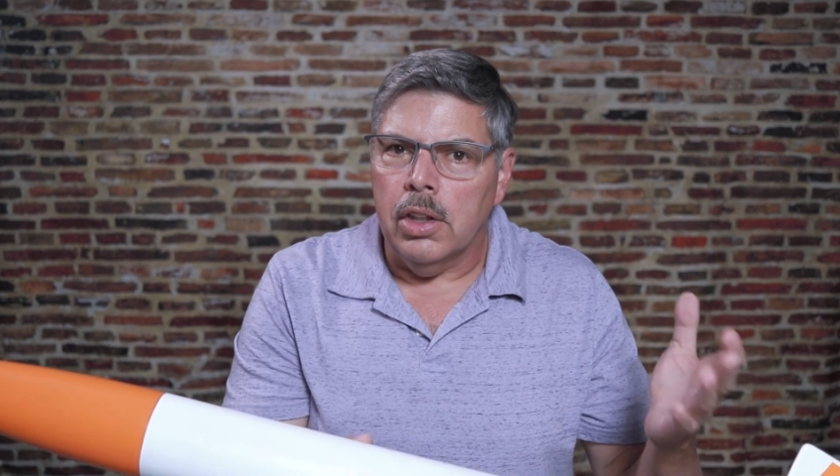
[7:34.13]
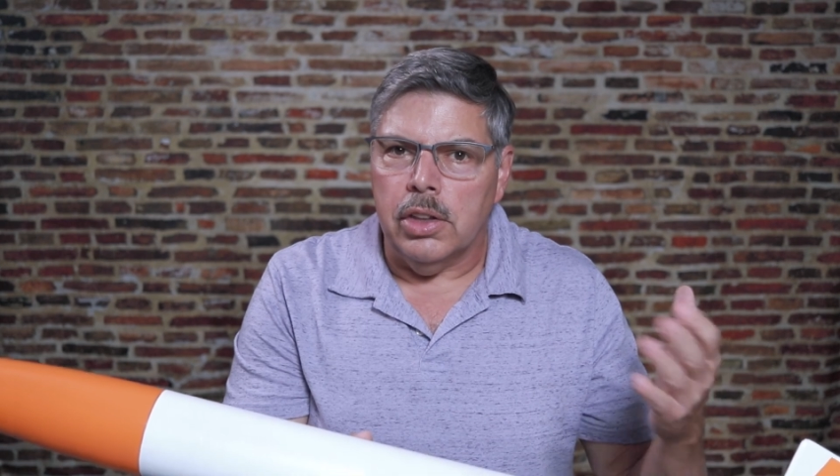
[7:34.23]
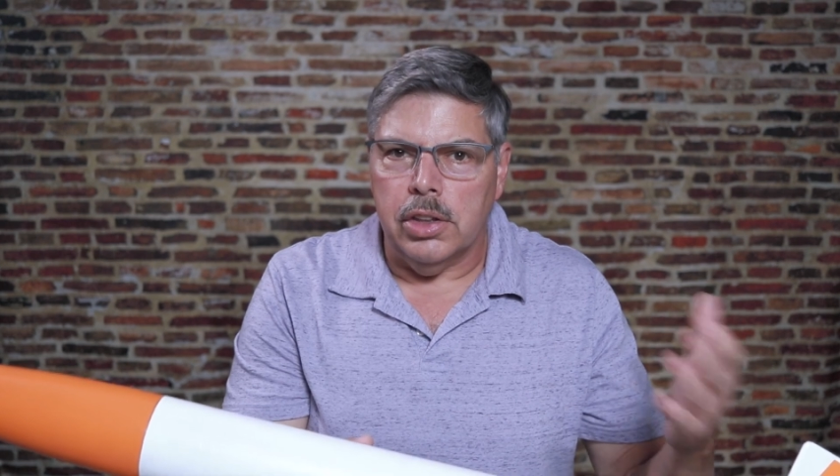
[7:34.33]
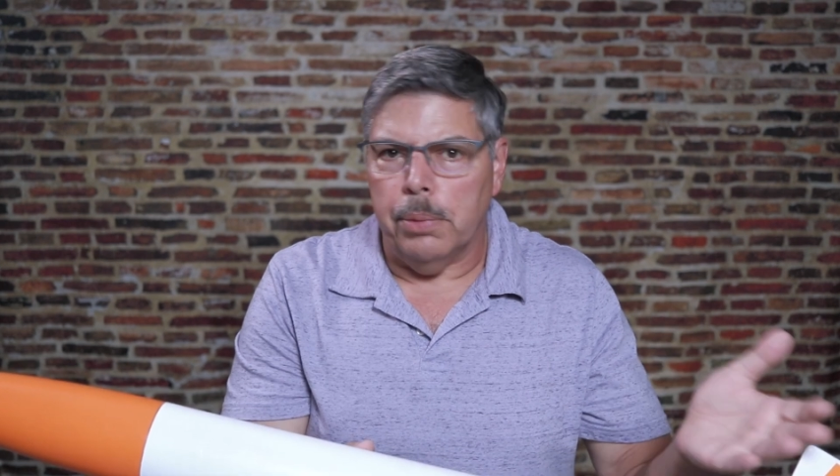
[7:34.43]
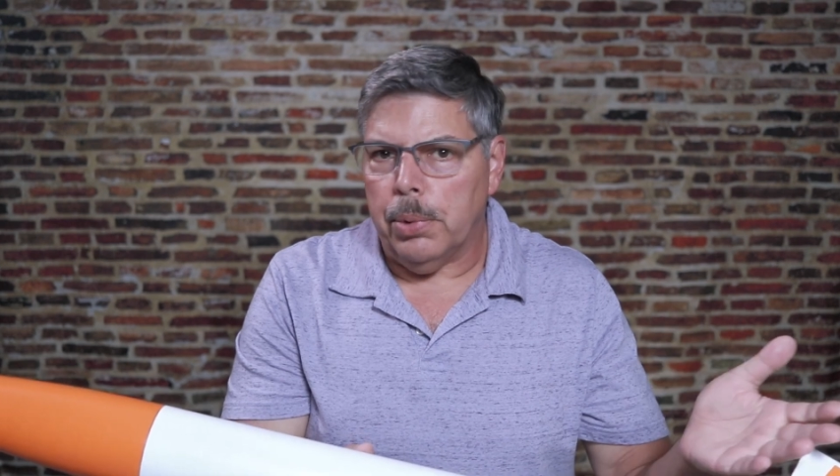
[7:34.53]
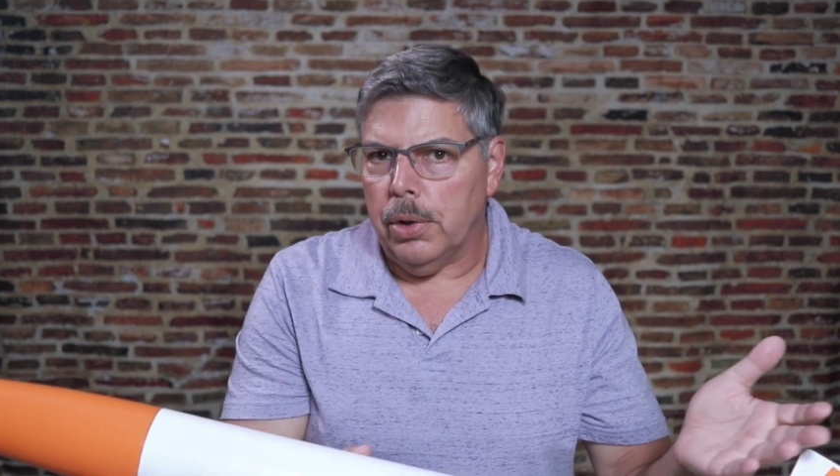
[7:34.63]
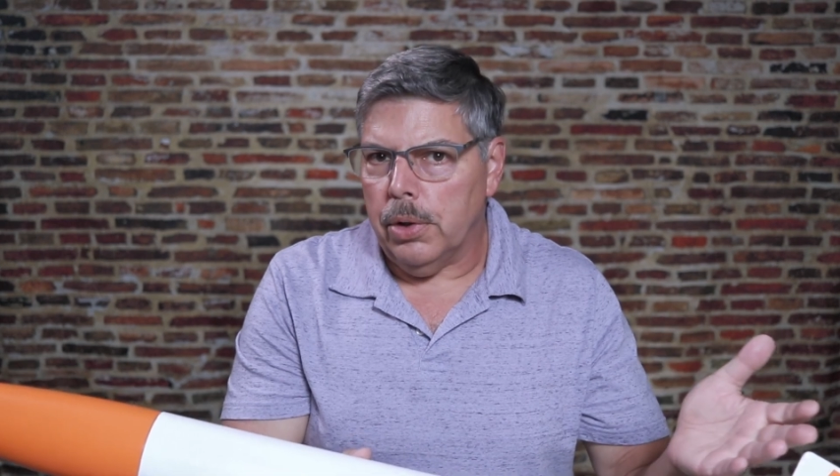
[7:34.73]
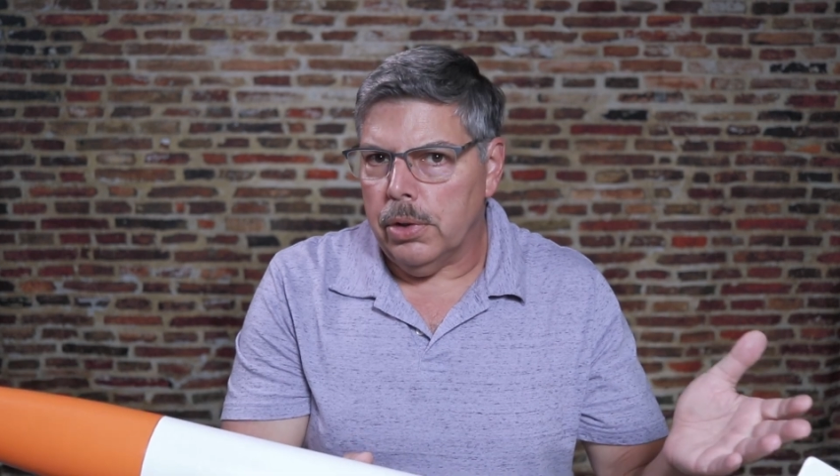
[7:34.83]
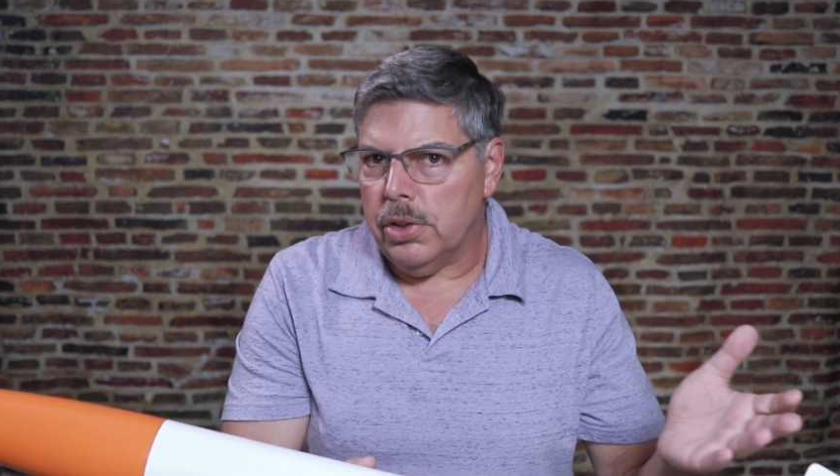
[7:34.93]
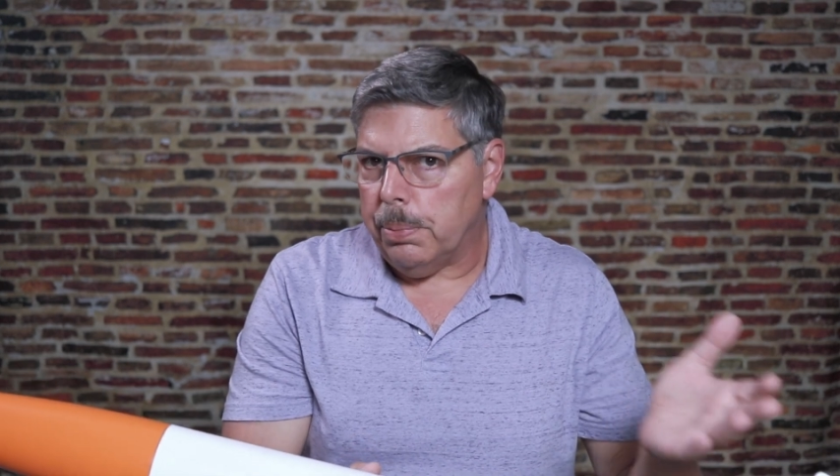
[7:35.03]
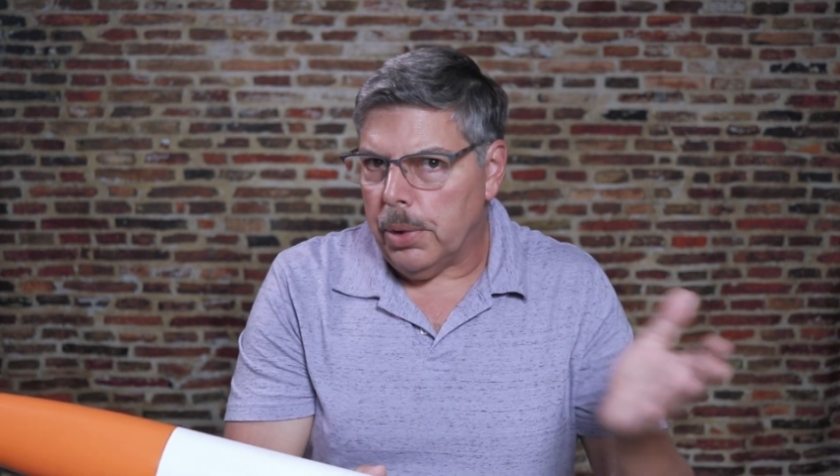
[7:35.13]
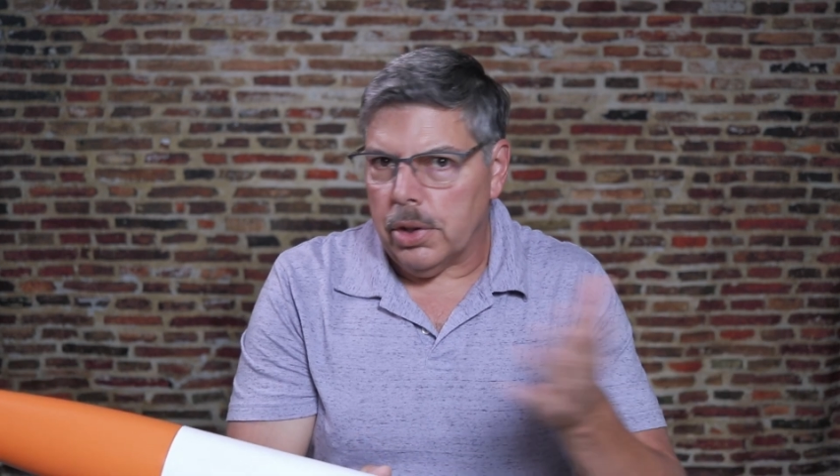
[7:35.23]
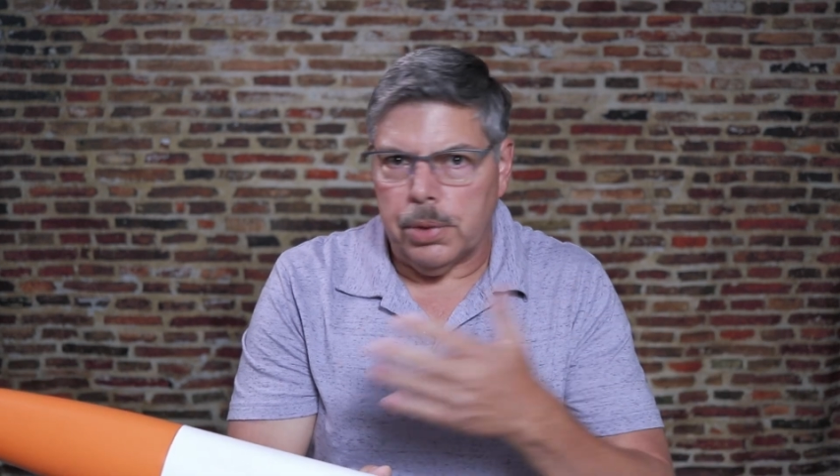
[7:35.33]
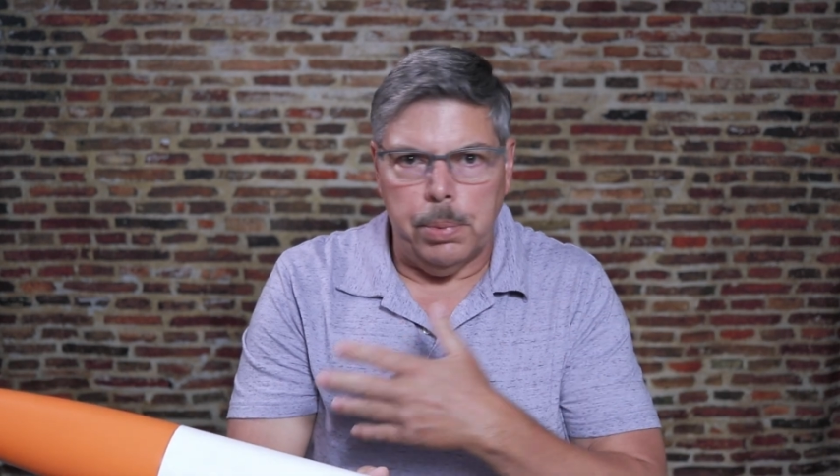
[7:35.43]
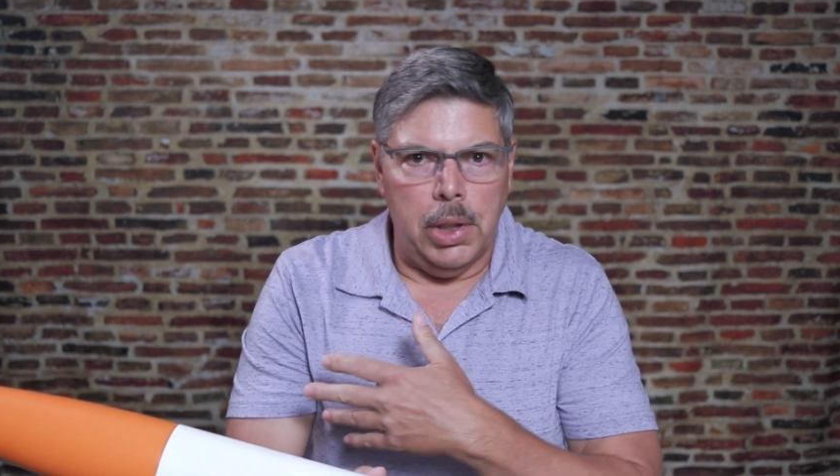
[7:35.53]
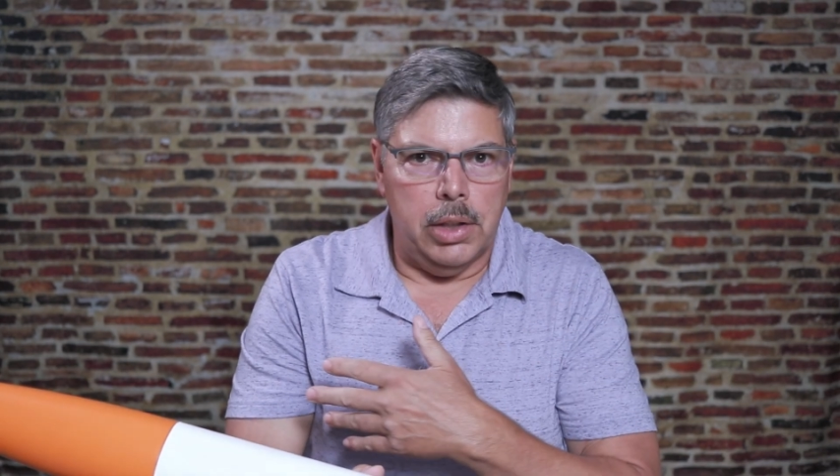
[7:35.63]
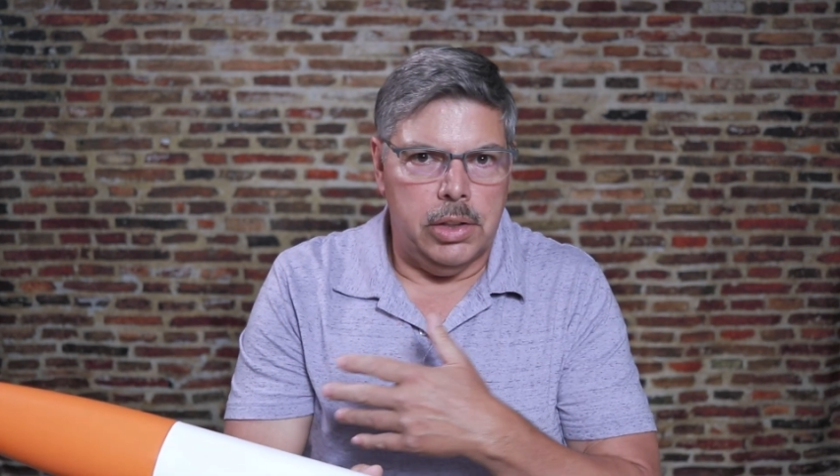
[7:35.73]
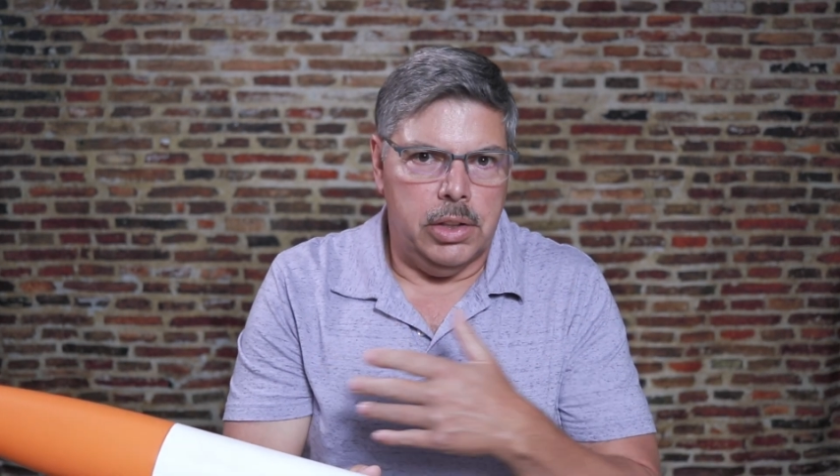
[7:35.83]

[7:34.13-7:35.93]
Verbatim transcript: Zipper, Zipper Express,